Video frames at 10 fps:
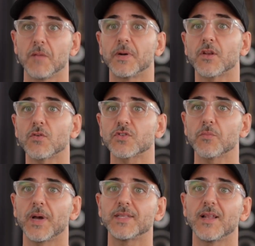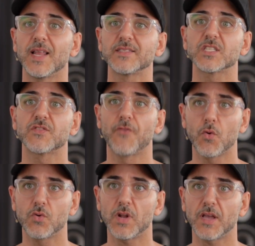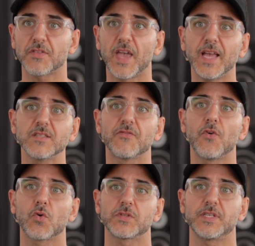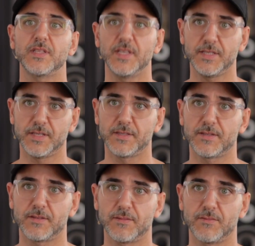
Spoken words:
but also by the lens's focal length and the focusing distance.